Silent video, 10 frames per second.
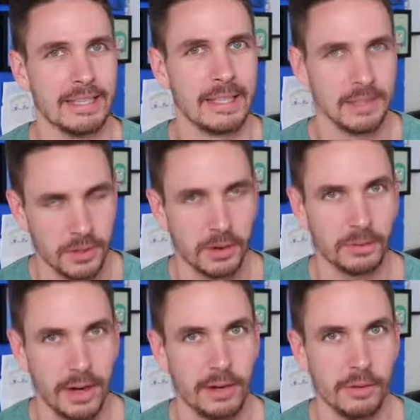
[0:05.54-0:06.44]
is this
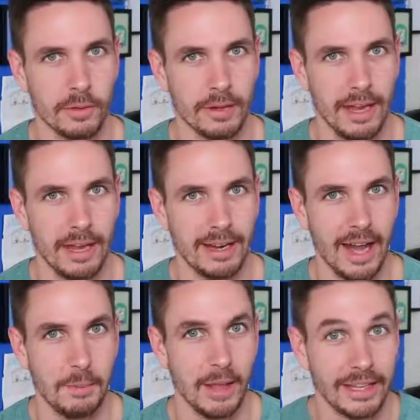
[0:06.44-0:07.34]
car ride over yet?
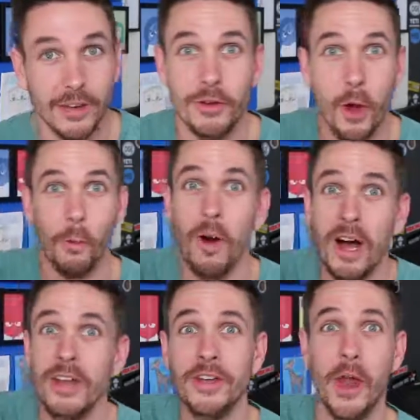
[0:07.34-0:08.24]
And I'm like, no
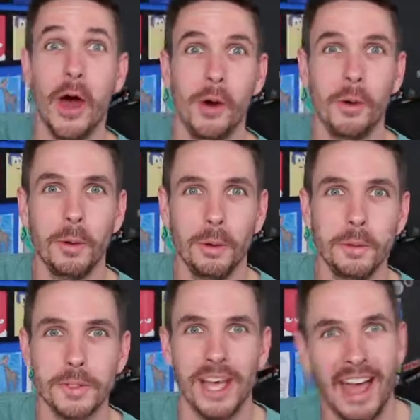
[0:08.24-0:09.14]
one
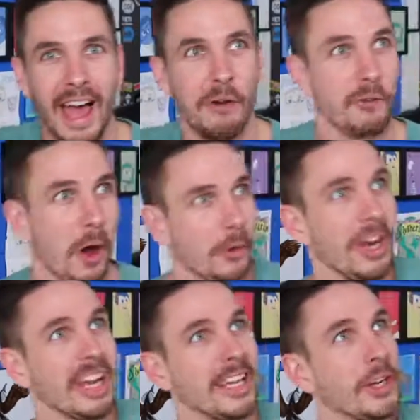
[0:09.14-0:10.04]
knows how far
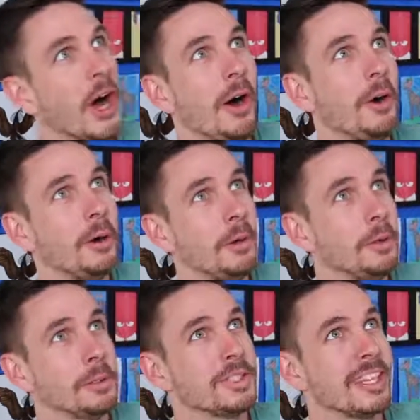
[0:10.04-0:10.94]
it
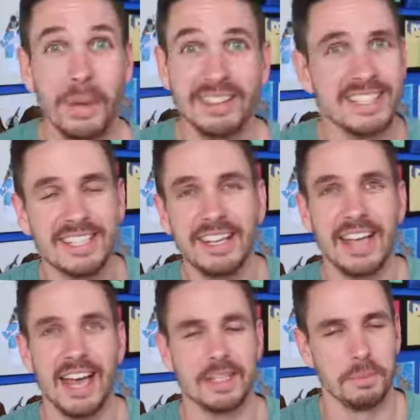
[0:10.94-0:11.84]
goes. But
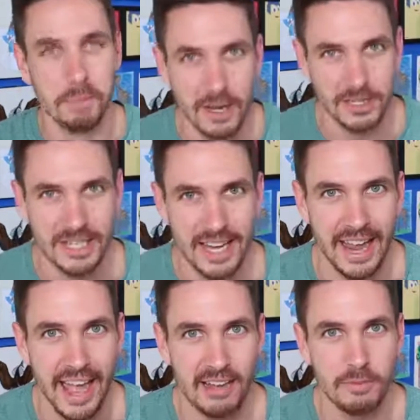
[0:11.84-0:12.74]
listening as much as I
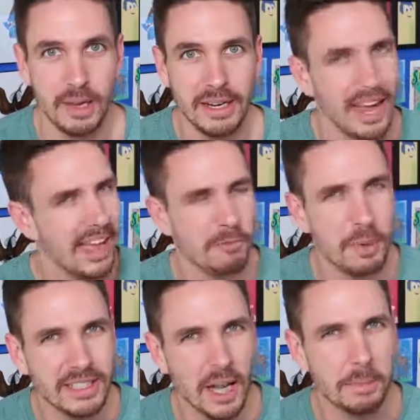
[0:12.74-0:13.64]
have been, I have
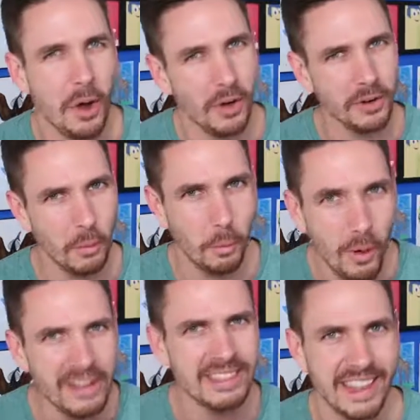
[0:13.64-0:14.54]
picked up on
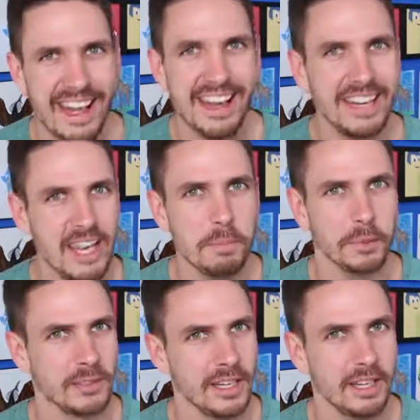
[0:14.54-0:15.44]
one line in
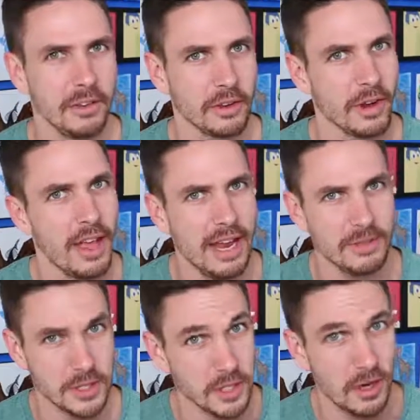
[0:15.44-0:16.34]
particular
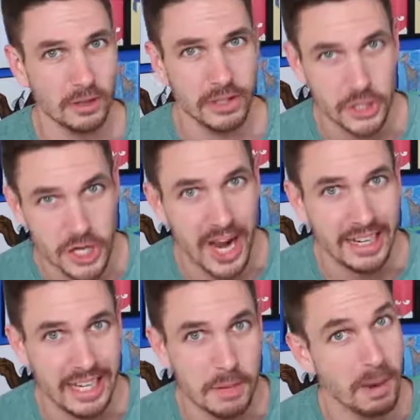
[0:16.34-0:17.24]
in the song
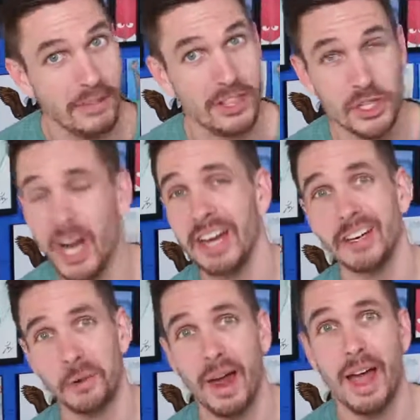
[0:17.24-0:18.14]
Shiny by the
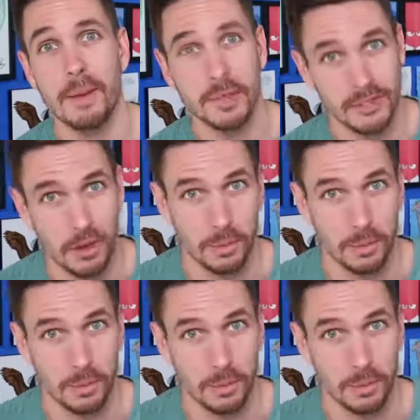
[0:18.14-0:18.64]
giant crab